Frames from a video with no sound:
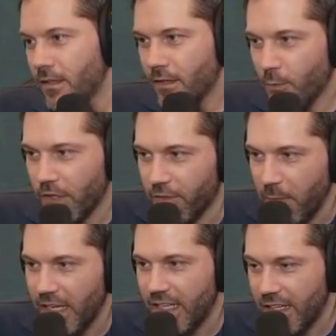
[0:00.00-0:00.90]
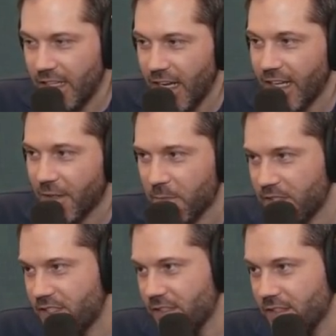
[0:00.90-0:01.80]
We have made the
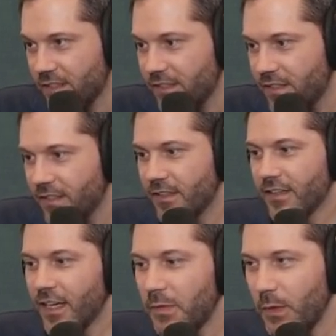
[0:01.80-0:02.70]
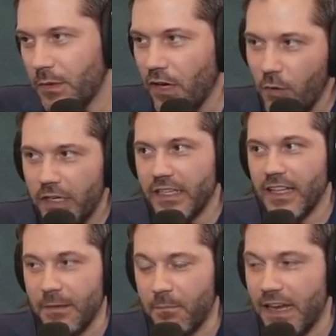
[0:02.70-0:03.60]
items. I mean, we were already
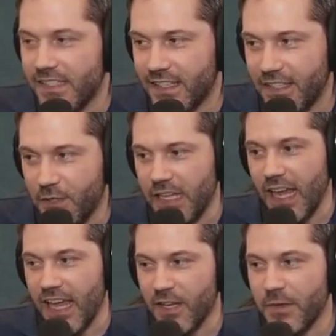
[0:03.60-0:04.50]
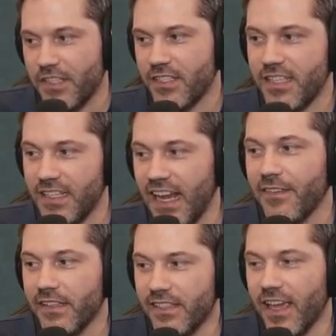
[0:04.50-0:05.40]
like oh, basically oh, wow. to the end. We just didn't have
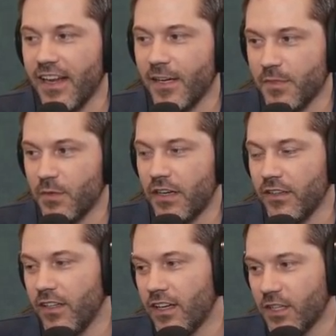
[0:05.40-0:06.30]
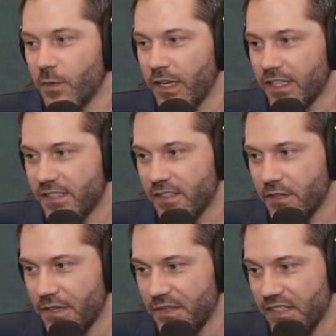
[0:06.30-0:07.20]
the side items around along the way, so
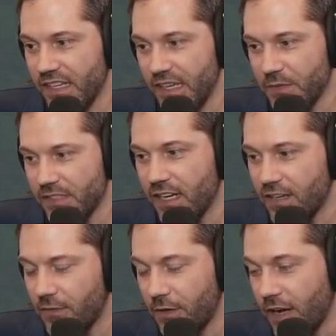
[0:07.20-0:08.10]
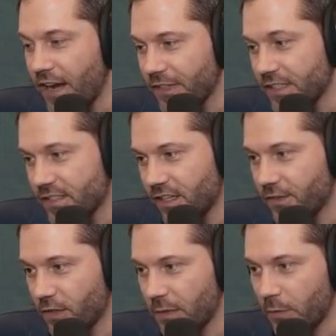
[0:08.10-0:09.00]
it was like it was a lot of crafting and stuff.
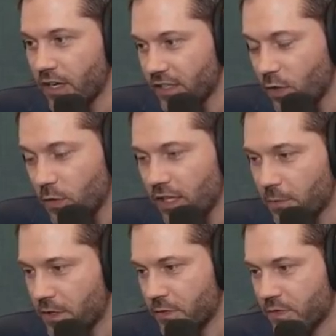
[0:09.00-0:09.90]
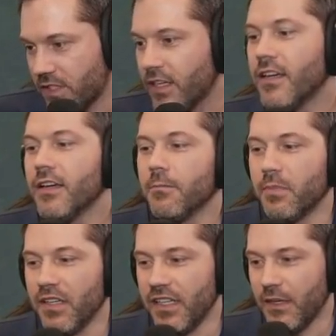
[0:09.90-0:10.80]
Don't get me wrong, a whole lot of runes
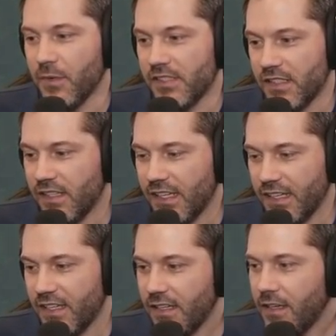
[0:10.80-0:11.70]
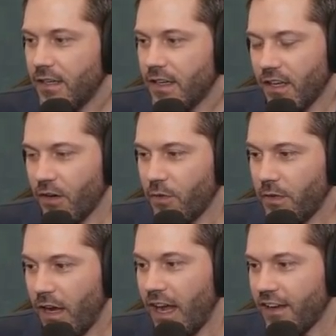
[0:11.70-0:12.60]
but it wasn't like you know
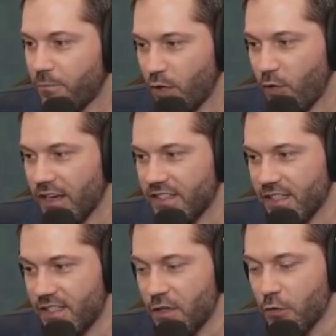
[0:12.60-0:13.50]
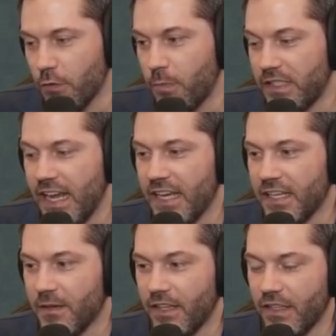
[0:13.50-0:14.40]
I have progressed us through
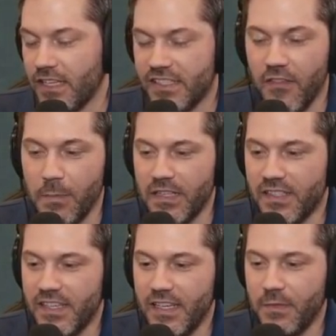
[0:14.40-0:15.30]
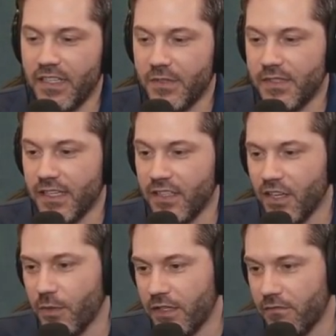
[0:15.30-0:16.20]
Botania that has never been seen because it was like
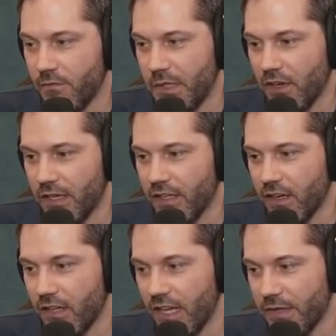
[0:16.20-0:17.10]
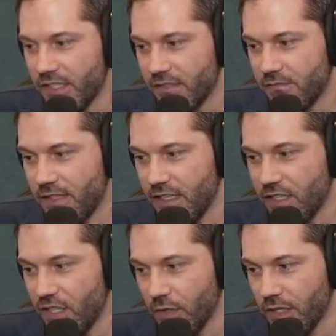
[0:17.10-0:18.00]
no we we'd already done all that we just didn't
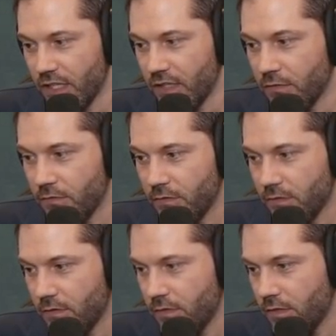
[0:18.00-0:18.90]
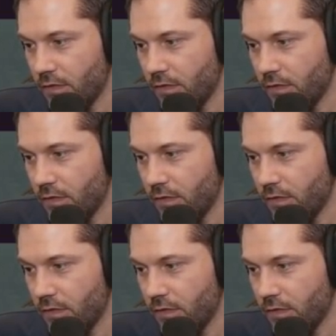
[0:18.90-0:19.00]
do it you know. Wow.